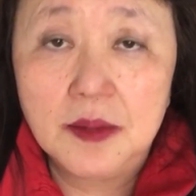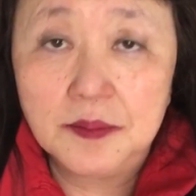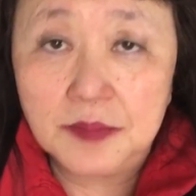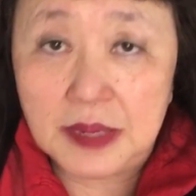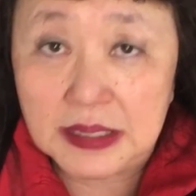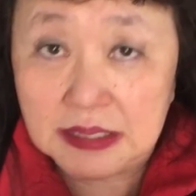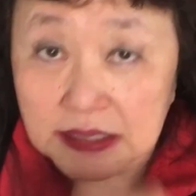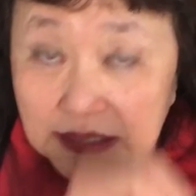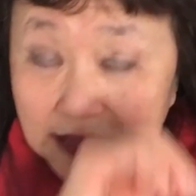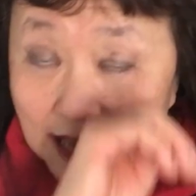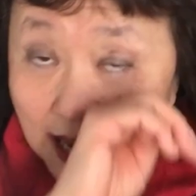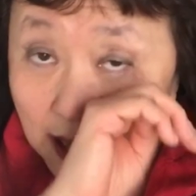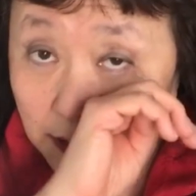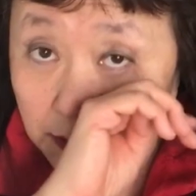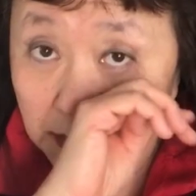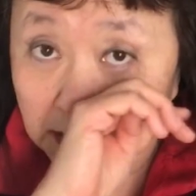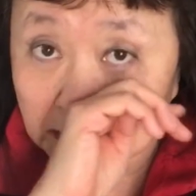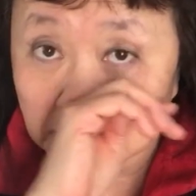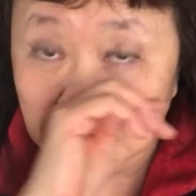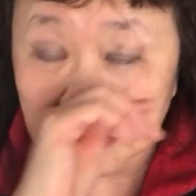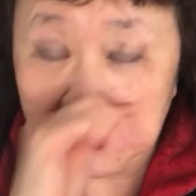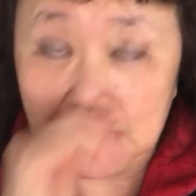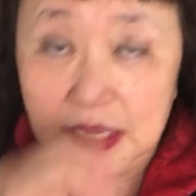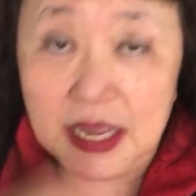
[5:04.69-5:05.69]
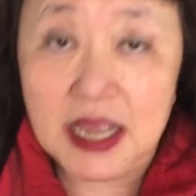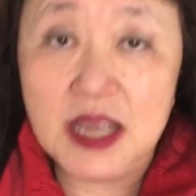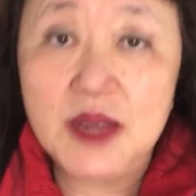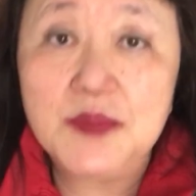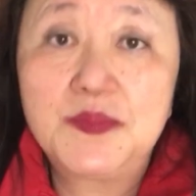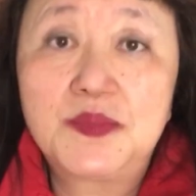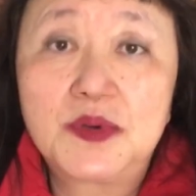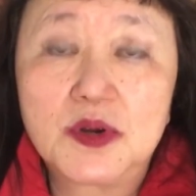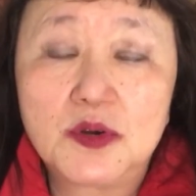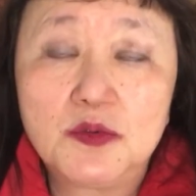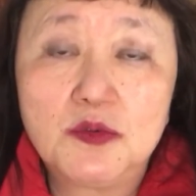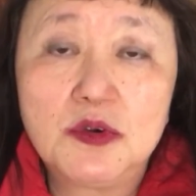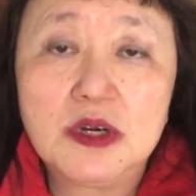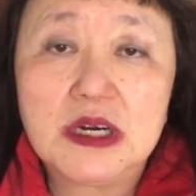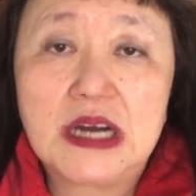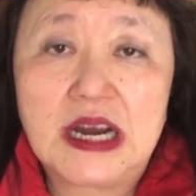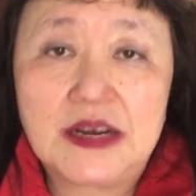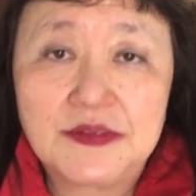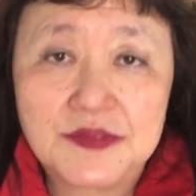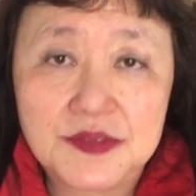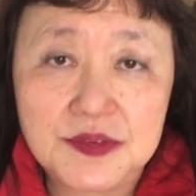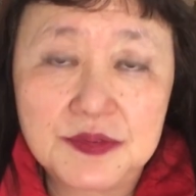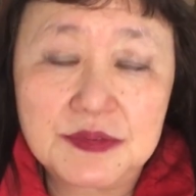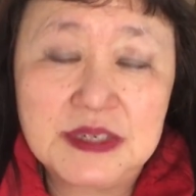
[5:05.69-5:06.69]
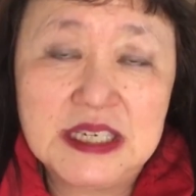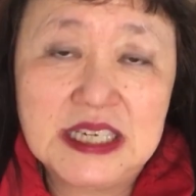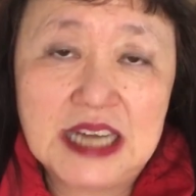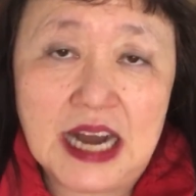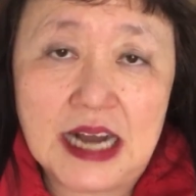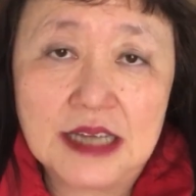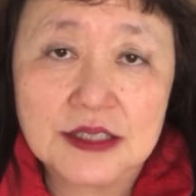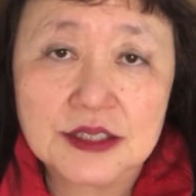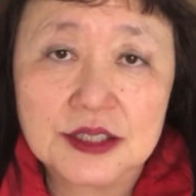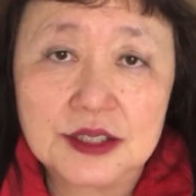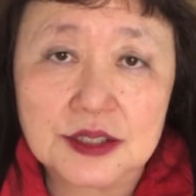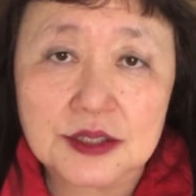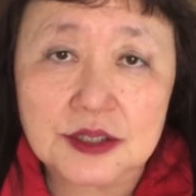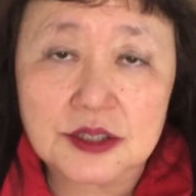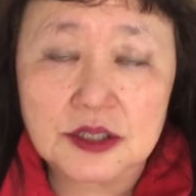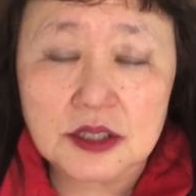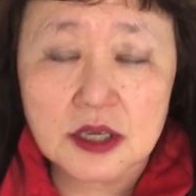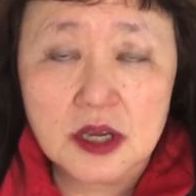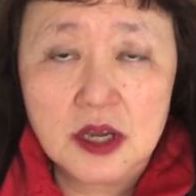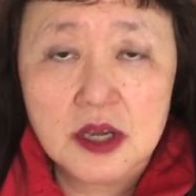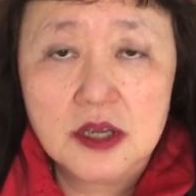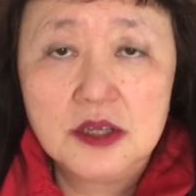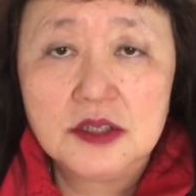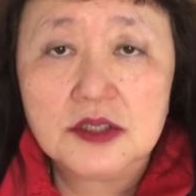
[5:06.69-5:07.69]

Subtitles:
By the time we go to April, we'll have 3 concerts.